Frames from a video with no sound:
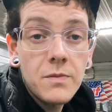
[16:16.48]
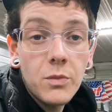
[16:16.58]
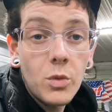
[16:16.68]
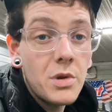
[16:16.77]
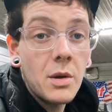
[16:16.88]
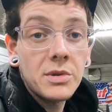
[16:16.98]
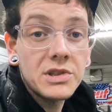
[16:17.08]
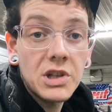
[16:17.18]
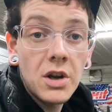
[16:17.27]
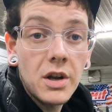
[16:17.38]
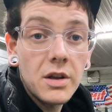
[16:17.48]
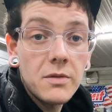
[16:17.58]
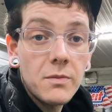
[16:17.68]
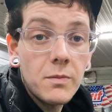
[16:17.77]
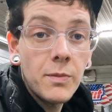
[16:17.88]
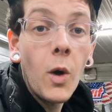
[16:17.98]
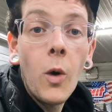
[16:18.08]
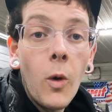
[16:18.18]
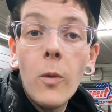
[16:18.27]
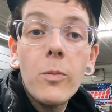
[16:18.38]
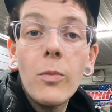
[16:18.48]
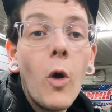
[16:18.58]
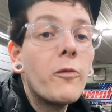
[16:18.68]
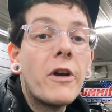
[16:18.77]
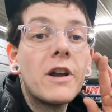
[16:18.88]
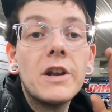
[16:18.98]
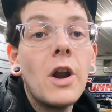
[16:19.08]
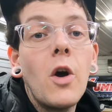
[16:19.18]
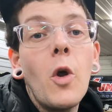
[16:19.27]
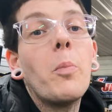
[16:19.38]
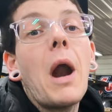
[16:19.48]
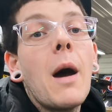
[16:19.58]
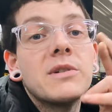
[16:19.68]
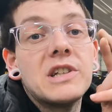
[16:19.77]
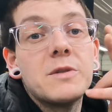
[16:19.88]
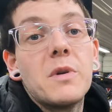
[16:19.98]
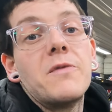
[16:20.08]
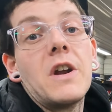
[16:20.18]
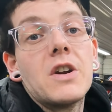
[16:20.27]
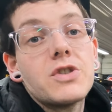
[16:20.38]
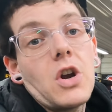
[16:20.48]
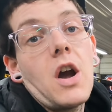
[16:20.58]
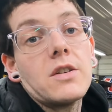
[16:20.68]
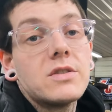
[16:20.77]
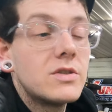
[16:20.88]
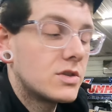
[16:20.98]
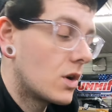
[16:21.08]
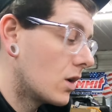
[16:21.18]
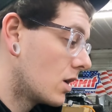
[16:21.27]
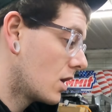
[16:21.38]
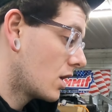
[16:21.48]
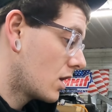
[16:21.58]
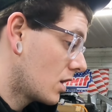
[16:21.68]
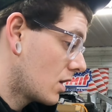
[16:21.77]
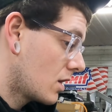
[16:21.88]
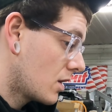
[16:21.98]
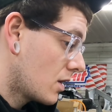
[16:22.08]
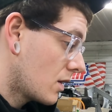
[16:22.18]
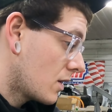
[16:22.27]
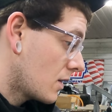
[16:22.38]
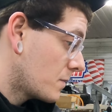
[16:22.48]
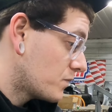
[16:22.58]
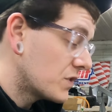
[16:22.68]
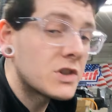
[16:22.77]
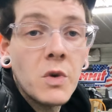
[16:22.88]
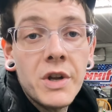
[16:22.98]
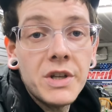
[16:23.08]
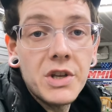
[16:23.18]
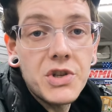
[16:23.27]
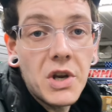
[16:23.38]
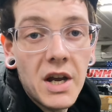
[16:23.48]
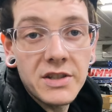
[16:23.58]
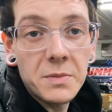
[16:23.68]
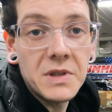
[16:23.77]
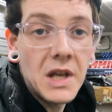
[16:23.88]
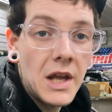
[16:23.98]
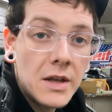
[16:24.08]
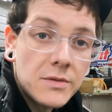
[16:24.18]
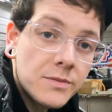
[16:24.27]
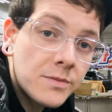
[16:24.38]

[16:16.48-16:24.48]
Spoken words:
we'll be able to start it. no finger, no promises, but fingers crossed. So just wanted to get you guys up to date.